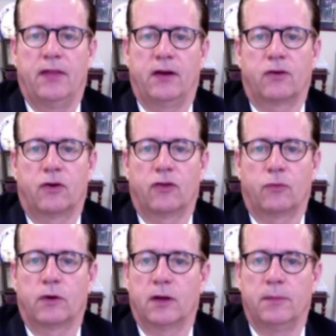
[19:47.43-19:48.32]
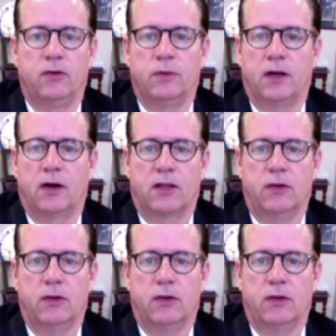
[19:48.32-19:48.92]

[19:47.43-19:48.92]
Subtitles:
And then, of course, we're going to be doing our